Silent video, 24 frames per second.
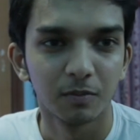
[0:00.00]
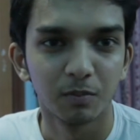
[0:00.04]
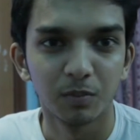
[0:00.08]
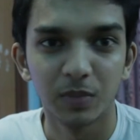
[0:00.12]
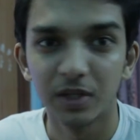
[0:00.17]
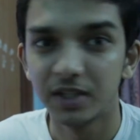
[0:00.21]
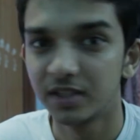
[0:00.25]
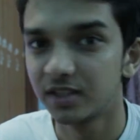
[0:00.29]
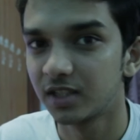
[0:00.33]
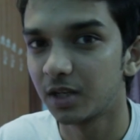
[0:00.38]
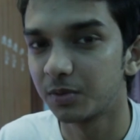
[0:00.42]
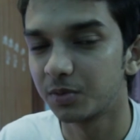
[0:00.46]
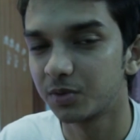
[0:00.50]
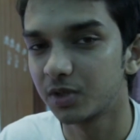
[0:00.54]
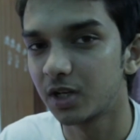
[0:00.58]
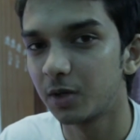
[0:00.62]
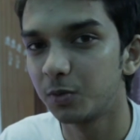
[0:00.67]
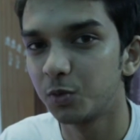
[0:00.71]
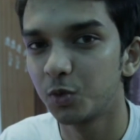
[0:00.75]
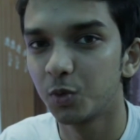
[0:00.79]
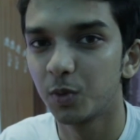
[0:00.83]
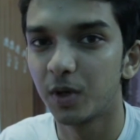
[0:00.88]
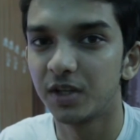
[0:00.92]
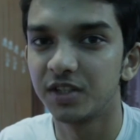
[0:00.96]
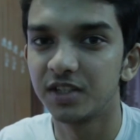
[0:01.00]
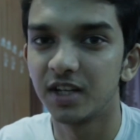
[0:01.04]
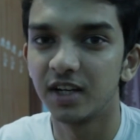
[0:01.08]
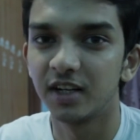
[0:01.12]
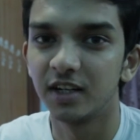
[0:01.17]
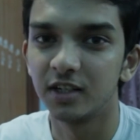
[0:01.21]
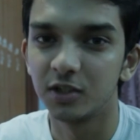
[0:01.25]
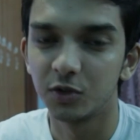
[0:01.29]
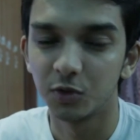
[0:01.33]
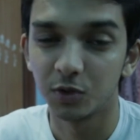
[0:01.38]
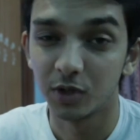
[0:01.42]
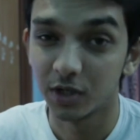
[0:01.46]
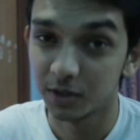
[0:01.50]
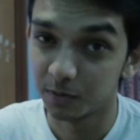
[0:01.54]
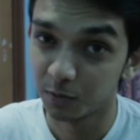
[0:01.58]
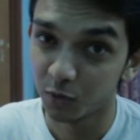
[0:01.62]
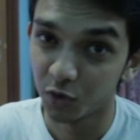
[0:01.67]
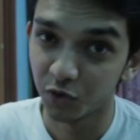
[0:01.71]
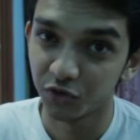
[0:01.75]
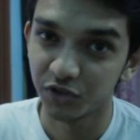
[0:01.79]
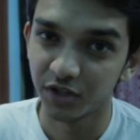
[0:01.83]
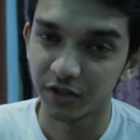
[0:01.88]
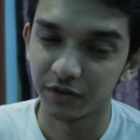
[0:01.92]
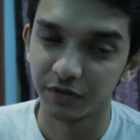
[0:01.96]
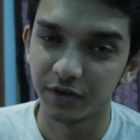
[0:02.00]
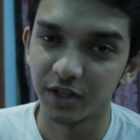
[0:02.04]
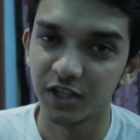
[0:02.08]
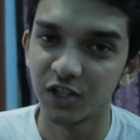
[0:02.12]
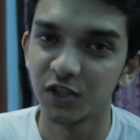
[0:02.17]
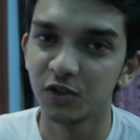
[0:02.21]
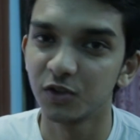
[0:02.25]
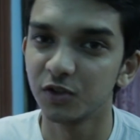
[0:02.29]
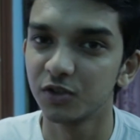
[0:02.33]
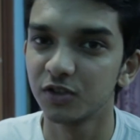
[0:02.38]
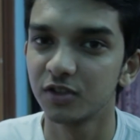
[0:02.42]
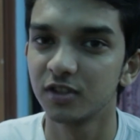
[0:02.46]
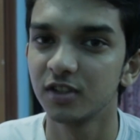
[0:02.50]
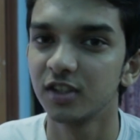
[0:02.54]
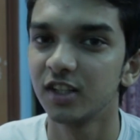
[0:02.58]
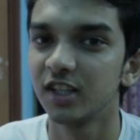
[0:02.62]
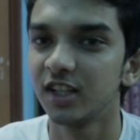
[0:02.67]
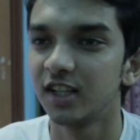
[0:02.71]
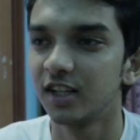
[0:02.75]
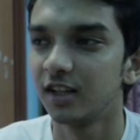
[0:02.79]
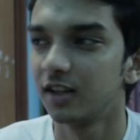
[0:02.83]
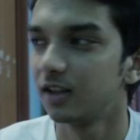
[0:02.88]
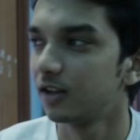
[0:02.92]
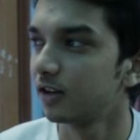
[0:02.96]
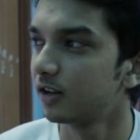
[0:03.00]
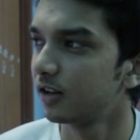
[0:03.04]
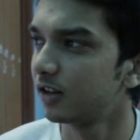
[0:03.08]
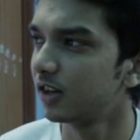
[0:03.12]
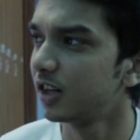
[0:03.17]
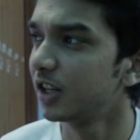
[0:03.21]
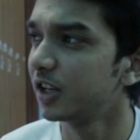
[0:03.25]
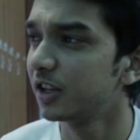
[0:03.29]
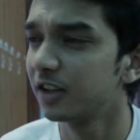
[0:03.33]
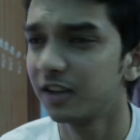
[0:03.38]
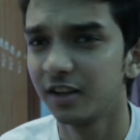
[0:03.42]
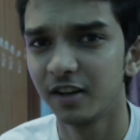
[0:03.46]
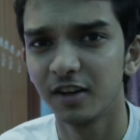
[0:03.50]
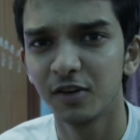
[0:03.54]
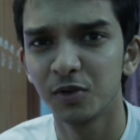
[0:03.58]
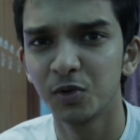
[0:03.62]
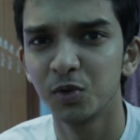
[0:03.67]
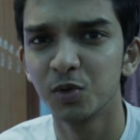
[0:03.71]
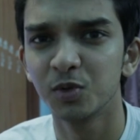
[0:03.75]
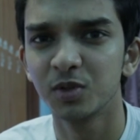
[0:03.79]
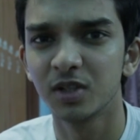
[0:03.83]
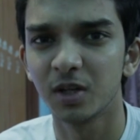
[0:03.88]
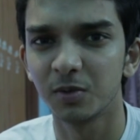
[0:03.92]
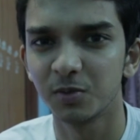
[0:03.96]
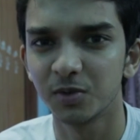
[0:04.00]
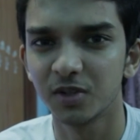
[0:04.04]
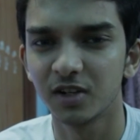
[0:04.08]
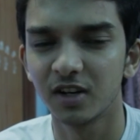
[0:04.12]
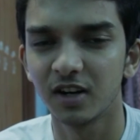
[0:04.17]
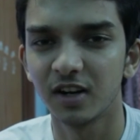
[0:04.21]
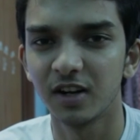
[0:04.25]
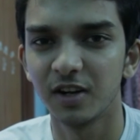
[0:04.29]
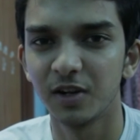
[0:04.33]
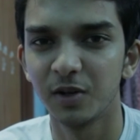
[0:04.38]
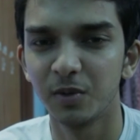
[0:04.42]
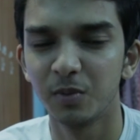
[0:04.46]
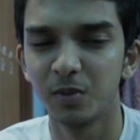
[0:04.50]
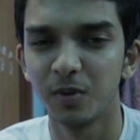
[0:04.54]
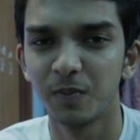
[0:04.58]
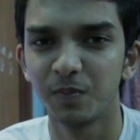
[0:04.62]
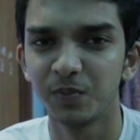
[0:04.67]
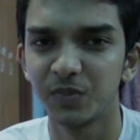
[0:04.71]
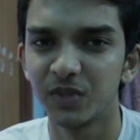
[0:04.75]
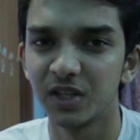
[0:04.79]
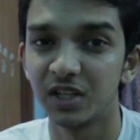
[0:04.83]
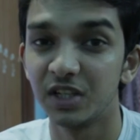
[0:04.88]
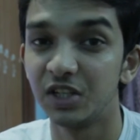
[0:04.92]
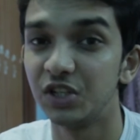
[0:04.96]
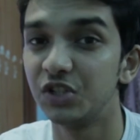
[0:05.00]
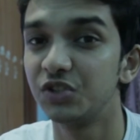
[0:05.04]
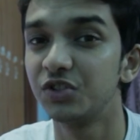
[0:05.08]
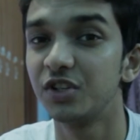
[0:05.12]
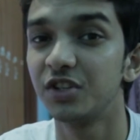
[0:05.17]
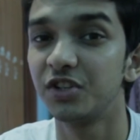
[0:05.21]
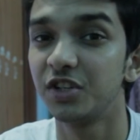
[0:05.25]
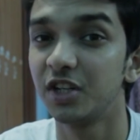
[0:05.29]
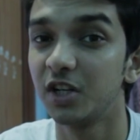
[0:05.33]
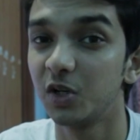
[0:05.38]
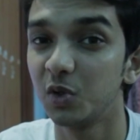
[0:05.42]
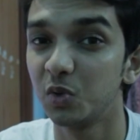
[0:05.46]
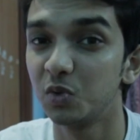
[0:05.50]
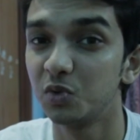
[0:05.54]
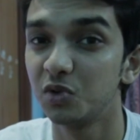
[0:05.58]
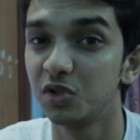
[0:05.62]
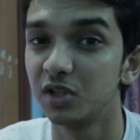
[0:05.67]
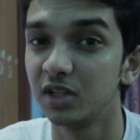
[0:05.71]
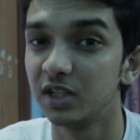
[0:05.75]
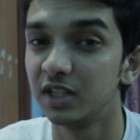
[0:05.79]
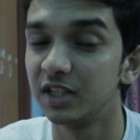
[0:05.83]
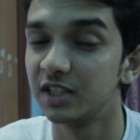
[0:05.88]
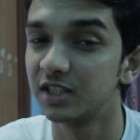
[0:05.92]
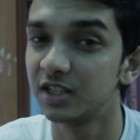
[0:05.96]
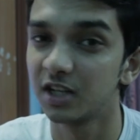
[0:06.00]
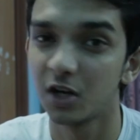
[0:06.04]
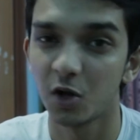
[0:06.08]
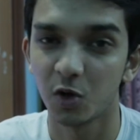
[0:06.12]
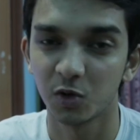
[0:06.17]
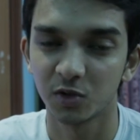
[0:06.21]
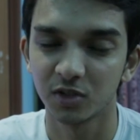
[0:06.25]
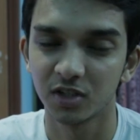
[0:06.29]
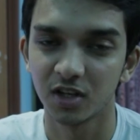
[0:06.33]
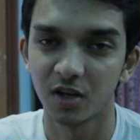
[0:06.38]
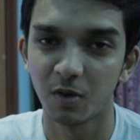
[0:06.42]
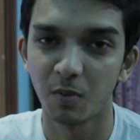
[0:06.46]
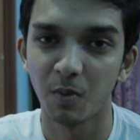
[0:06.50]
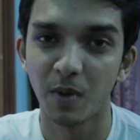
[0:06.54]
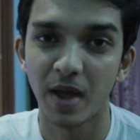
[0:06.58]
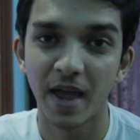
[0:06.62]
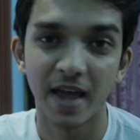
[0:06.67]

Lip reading: Please subscribe to my channel to get more tech videos. Click here to subscribe. Stay tuned, stay awesome.